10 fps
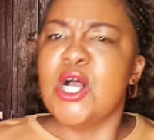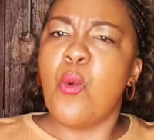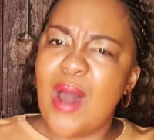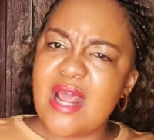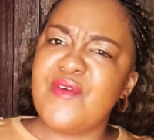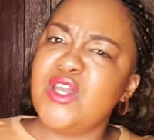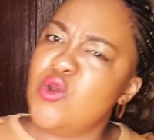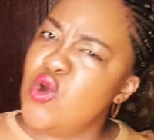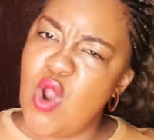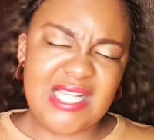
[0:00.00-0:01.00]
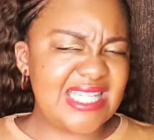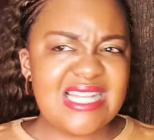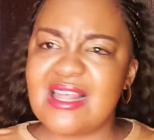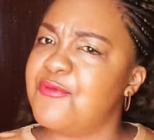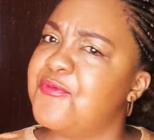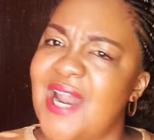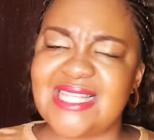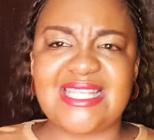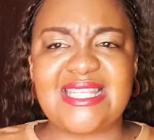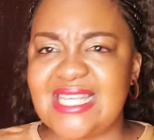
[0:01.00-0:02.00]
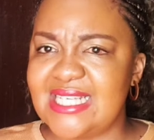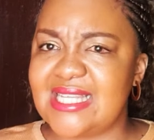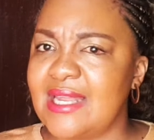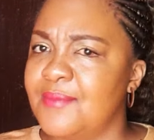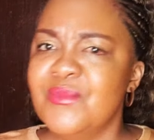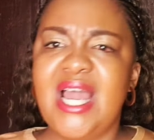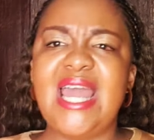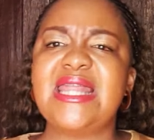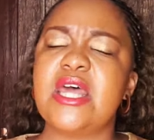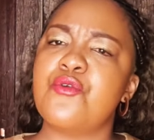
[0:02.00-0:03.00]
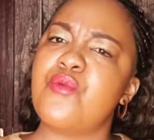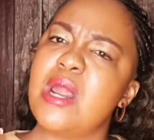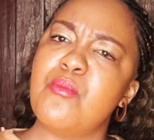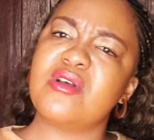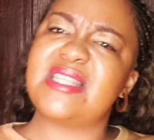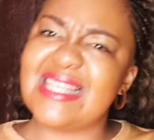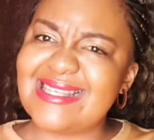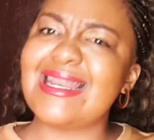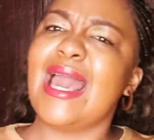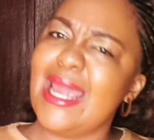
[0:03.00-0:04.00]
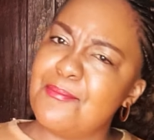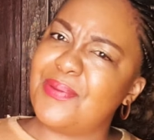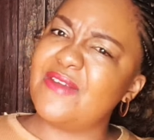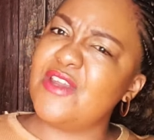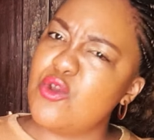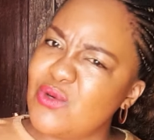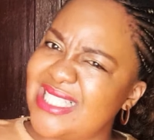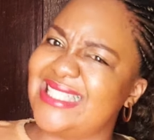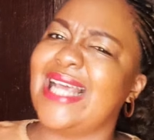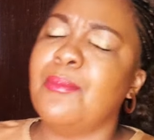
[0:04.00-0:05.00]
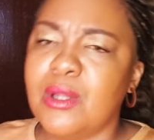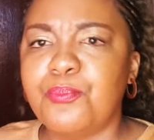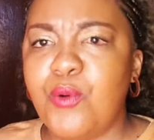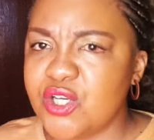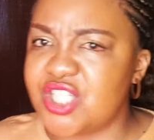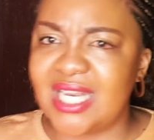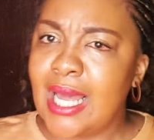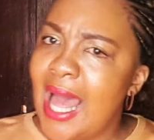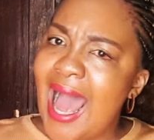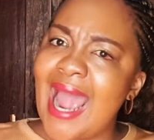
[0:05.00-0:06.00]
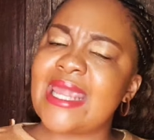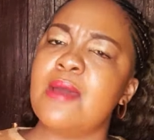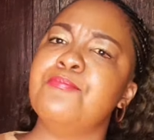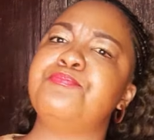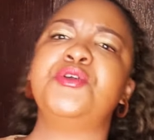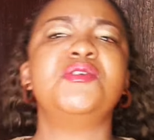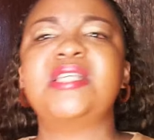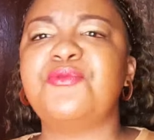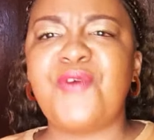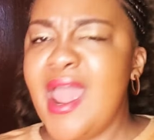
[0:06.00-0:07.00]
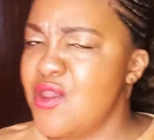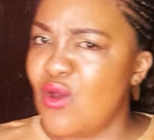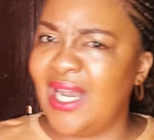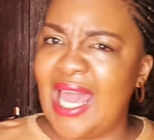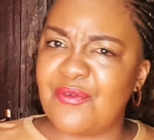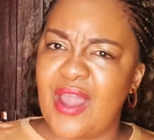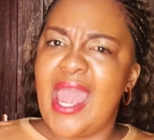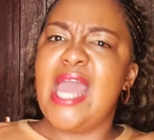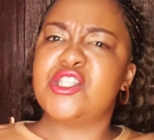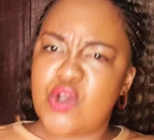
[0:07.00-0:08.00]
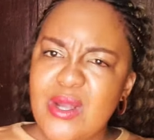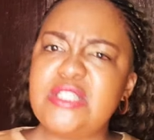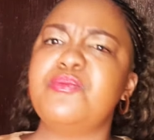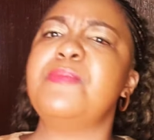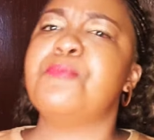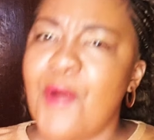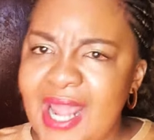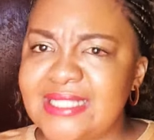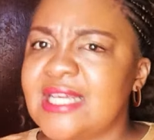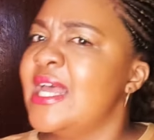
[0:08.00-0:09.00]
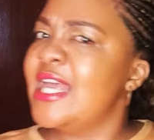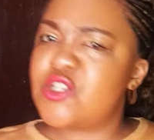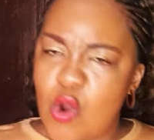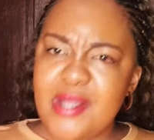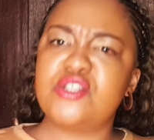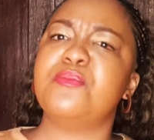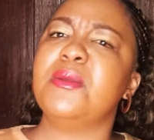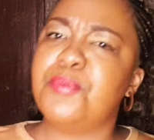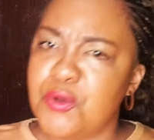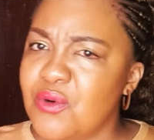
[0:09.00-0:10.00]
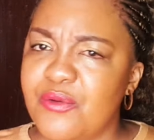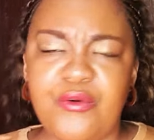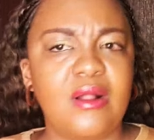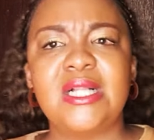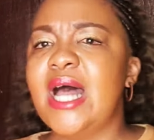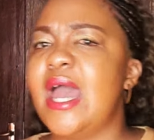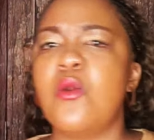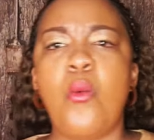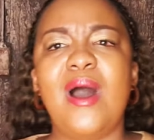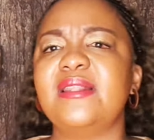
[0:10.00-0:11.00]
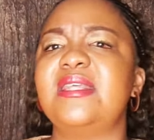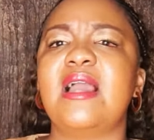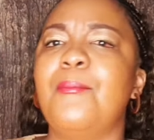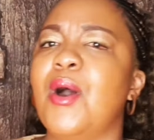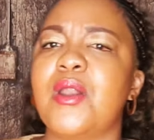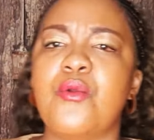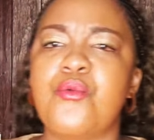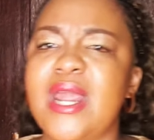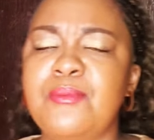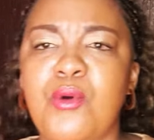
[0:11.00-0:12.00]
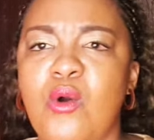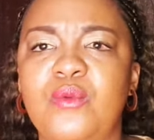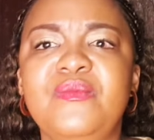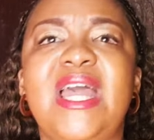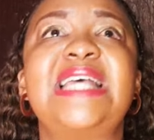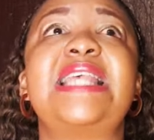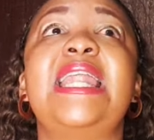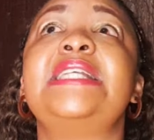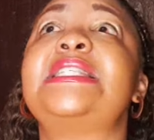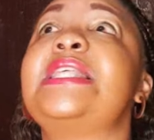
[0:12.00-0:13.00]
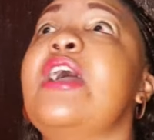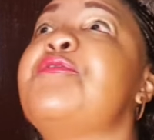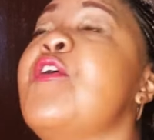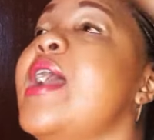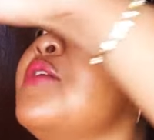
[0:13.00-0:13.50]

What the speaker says: Whatever you lost in the flood season, in the rainbow season, I am giving you double portion. I am beautifying your life. It's going to be bright. It's going to be beautiful. And one thing about a rainbow is that it's there for